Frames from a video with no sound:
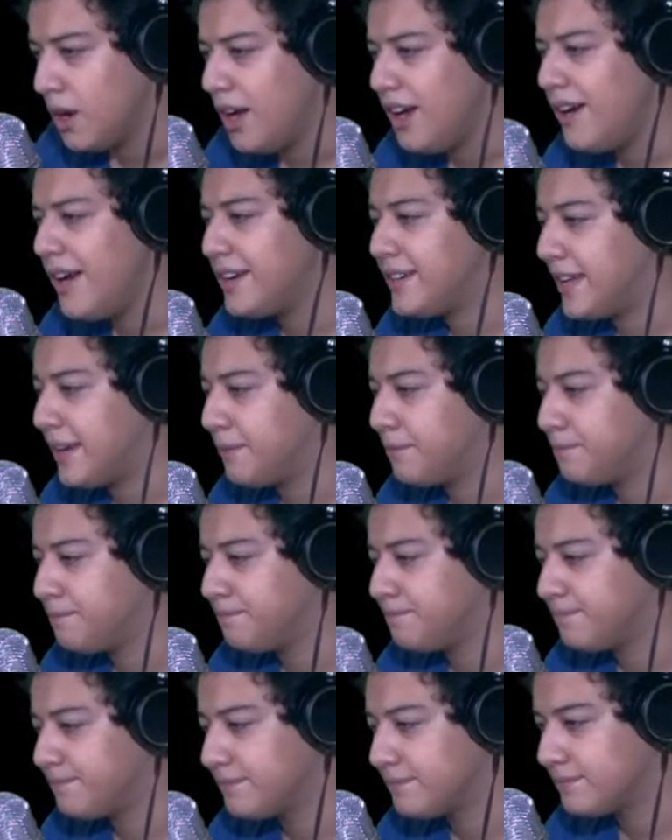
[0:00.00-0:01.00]
Alright then.
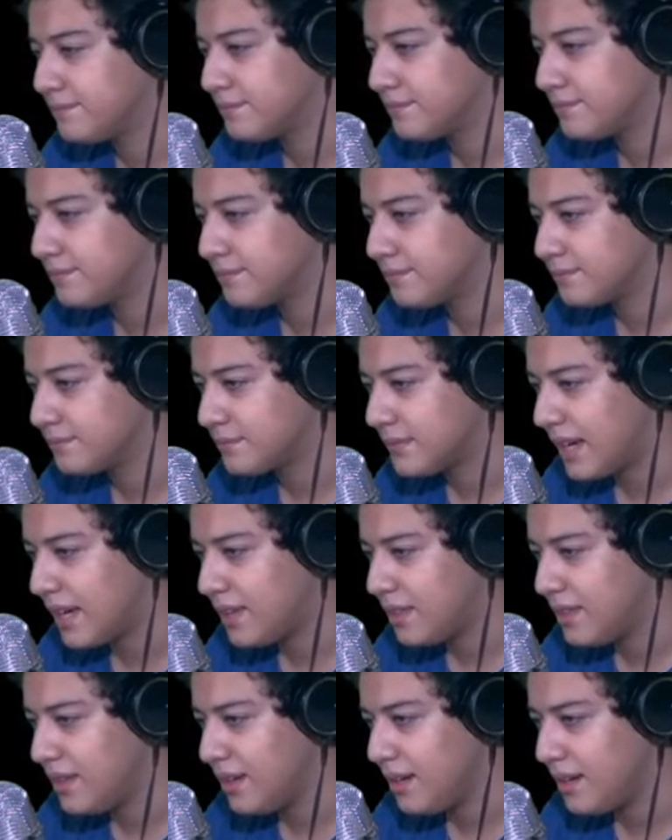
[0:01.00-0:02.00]

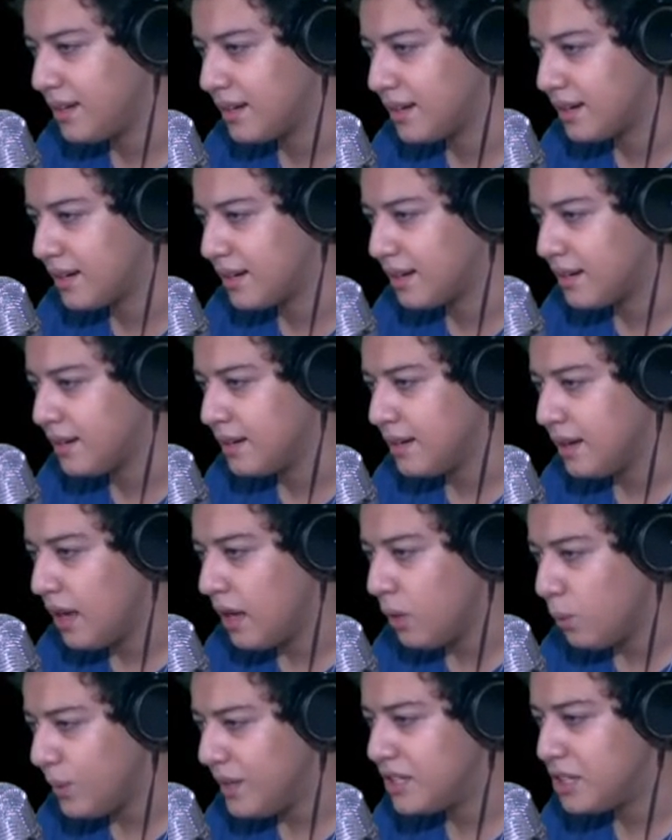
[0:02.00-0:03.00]
I think
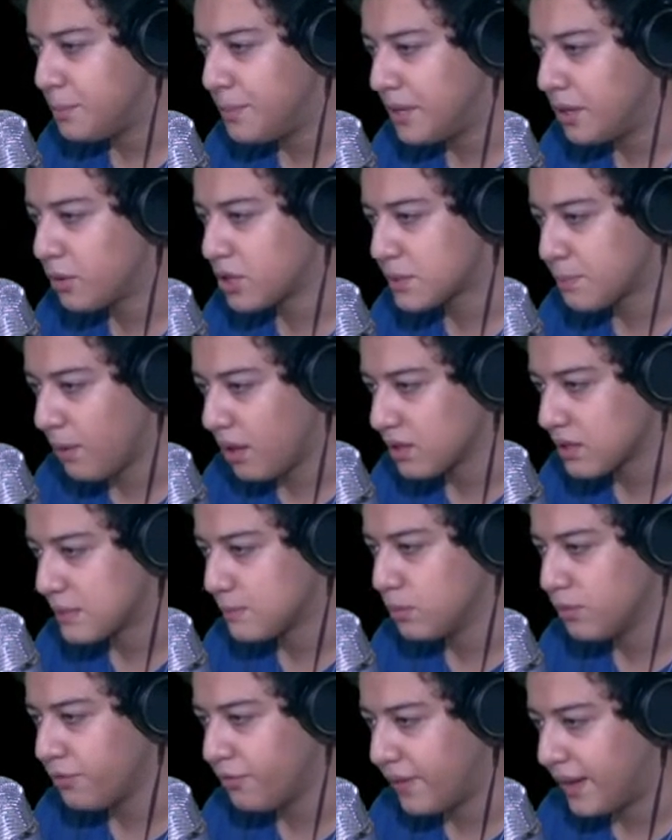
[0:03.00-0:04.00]
we need to be a
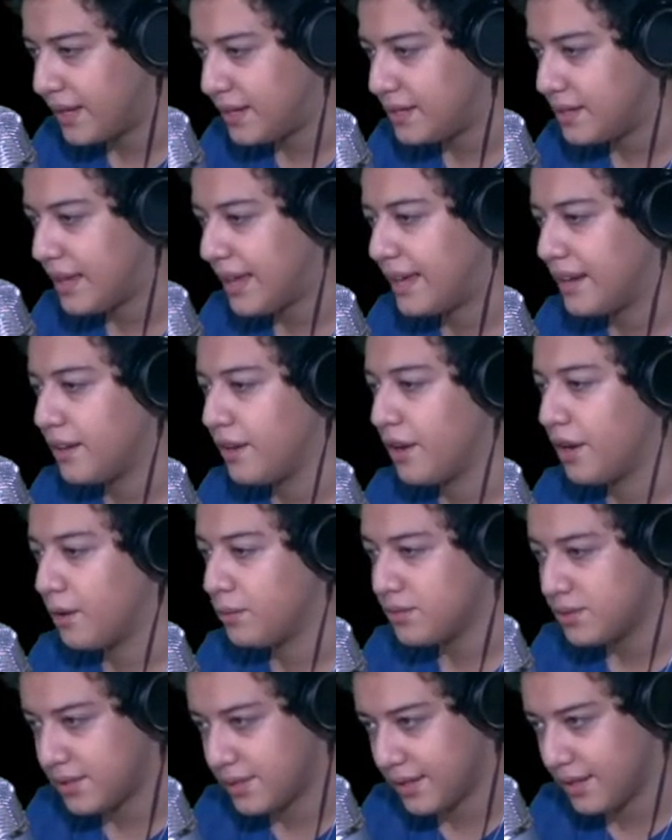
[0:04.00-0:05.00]
responsible friend and, you
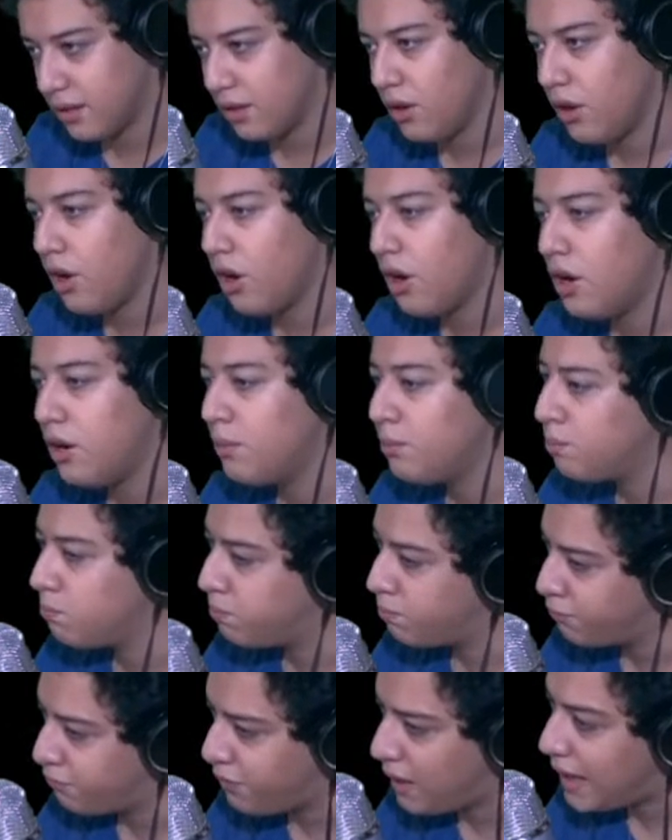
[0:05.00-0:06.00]
know, tell our
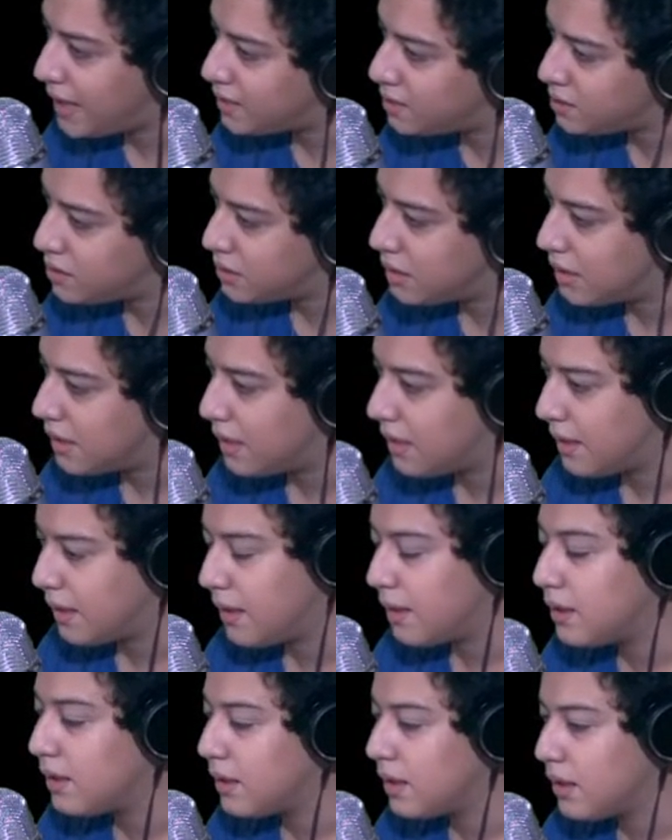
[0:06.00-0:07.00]
friend
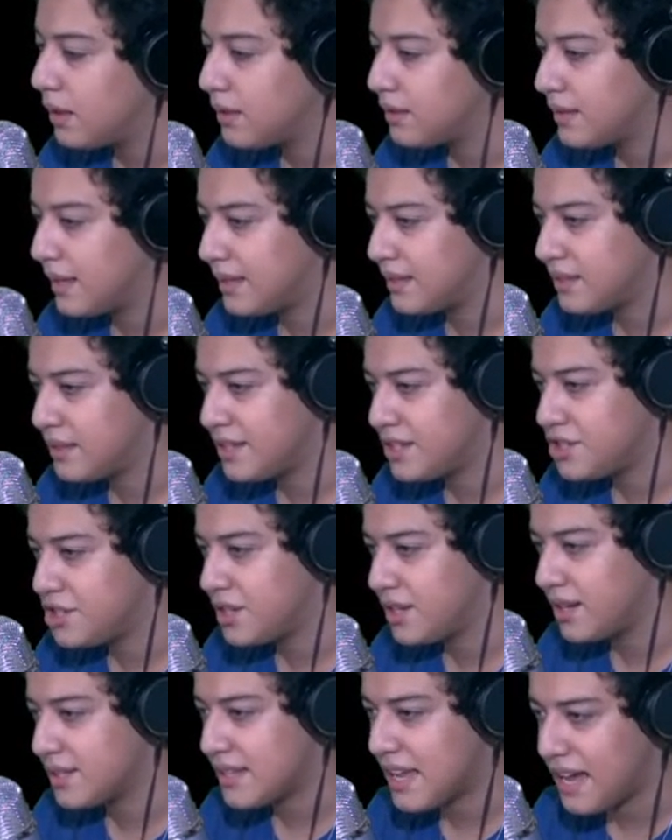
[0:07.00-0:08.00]
that this
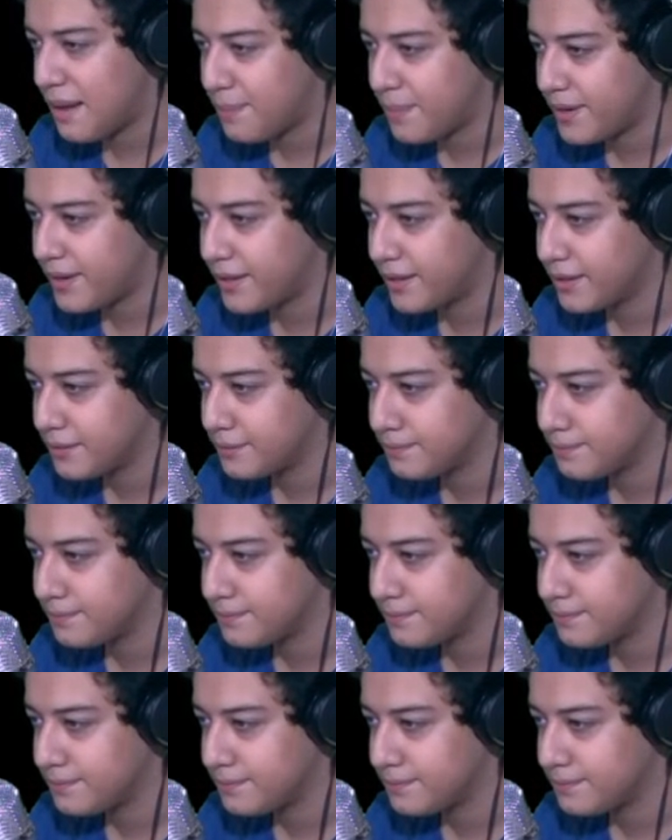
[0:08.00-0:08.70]
shit is happening.